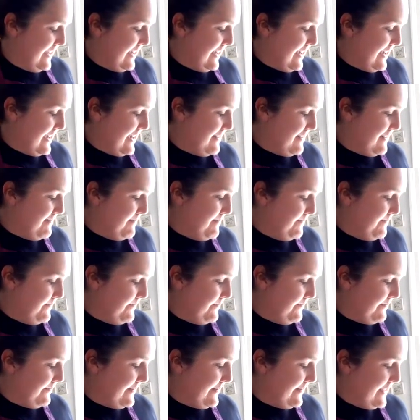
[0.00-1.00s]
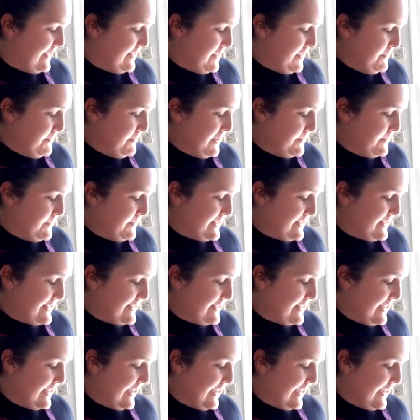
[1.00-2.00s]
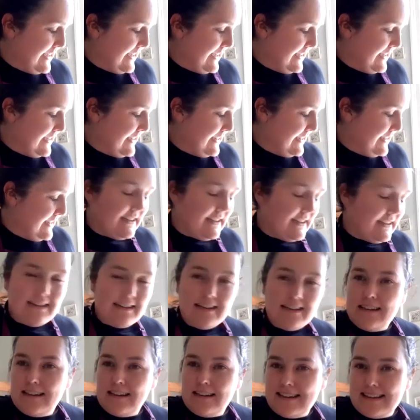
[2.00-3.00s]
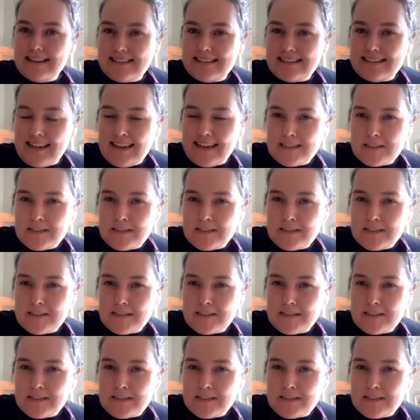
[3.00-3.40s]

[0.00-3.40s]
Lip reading: yeah. They sometimes say